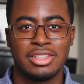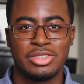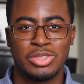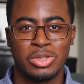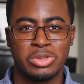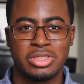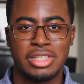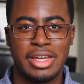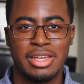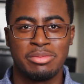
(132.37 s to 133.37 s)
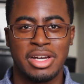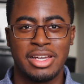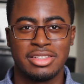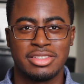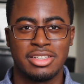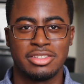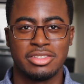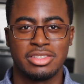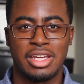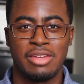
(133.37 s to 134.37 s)
So saying my
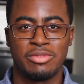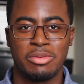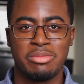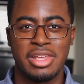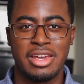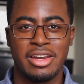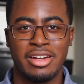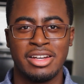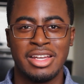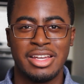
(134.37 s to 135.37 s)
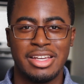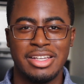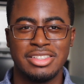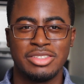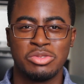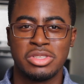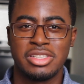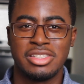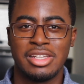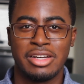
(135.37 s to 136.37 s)
ancestors came from there isn't
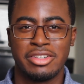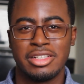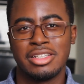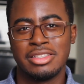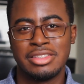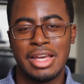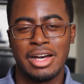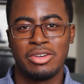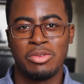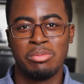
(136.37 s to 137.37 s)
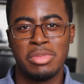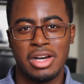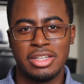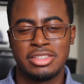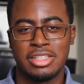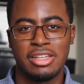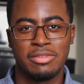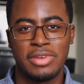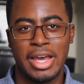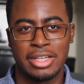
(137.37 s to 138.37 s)
really narrowing it down much.
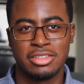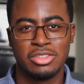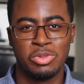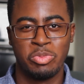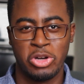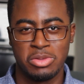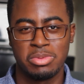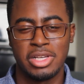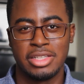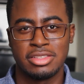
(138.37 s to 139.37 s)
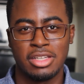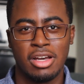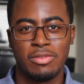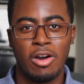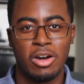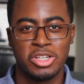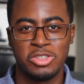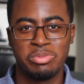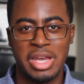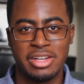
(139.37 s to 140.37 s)
In fact, the birthplace of all
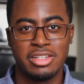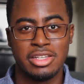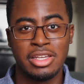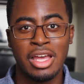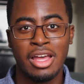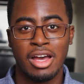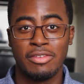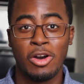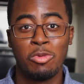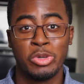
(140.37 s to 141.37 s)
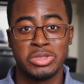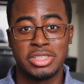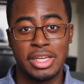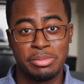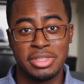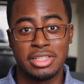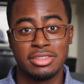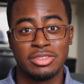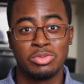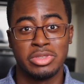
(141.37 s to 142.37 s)
humanity, of Homo
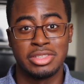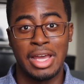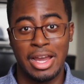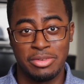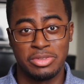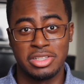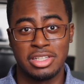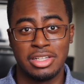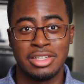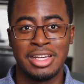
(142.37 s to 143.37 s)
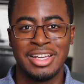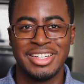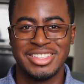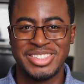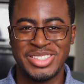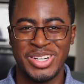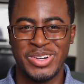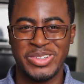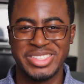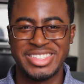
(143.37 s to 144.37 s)
sapiens, was Africa.
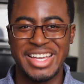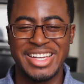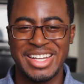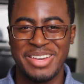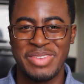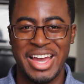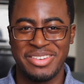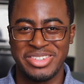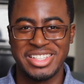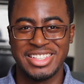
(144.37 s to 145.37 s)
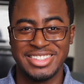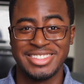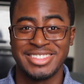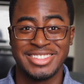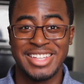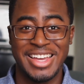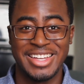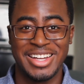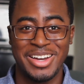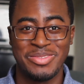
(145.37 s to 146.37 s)
So saying I'm Africans,
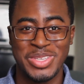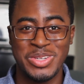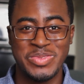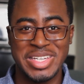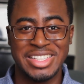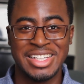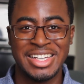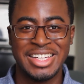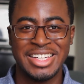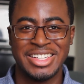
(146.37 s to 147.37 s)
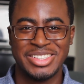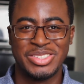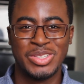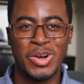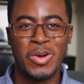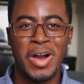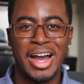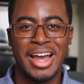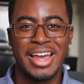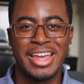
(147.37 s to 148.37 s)
saying I'm human. So
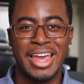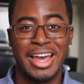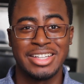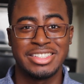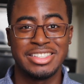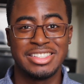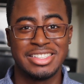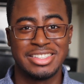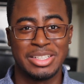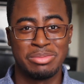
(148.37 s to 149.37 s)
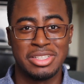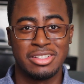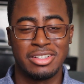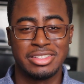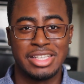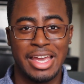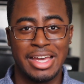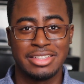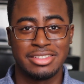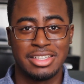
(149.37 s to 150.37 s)
I actually did something called the
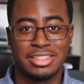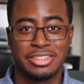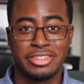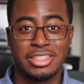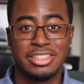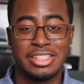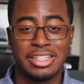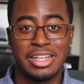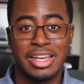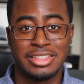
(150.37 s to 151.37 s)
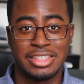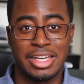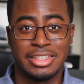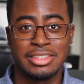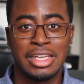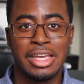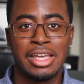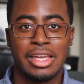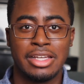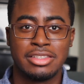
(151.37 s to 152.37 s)
Ancestry DNA test.
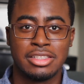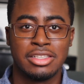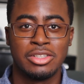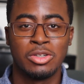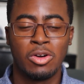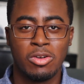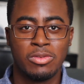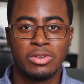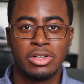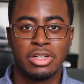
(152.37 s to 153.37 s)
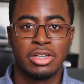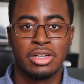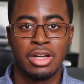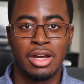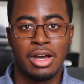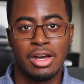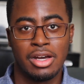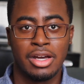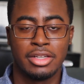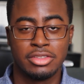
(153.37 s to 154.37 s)
It's a little over
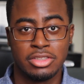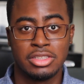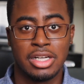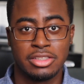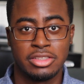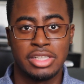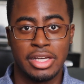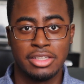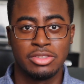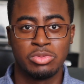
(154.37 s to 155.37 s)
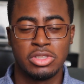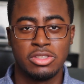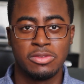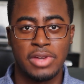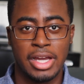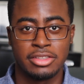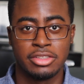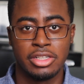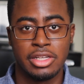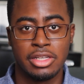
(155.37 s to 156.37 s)
a hundred dollar test when you
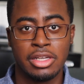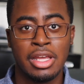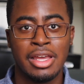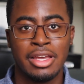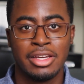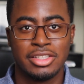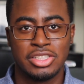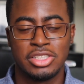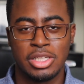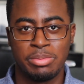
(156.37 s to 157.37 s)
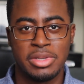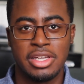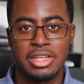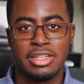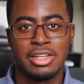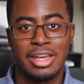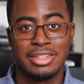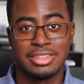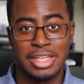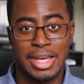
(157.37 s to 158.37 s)
factor in shipping
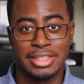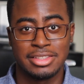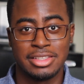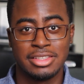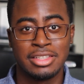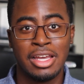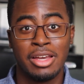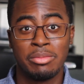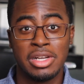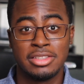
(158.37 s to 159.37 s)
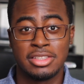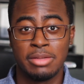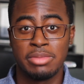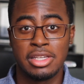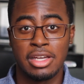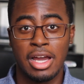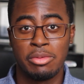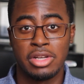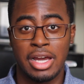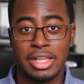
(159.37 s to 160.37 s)
and taxes, but it's something I
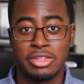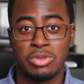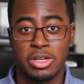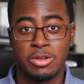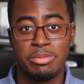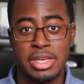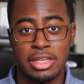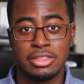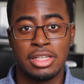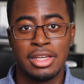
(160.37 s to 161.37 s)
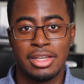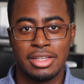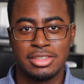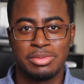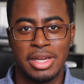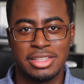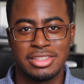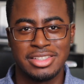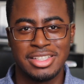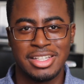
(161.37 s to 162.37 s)
would highly recommend
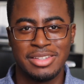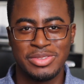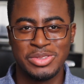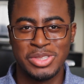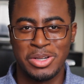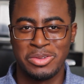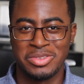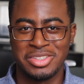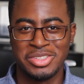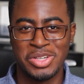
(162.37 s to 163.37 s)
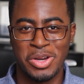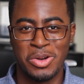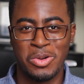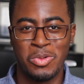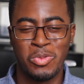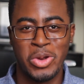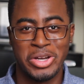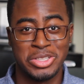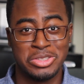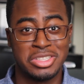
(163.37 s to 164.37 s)
especially if you don't know
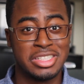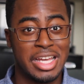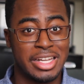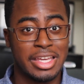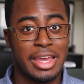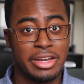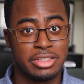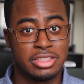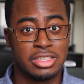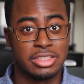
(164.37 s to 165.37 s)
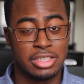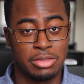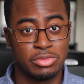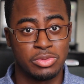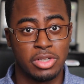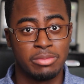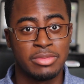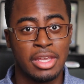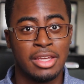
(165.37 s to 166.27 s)
where your genetic heritage comes from.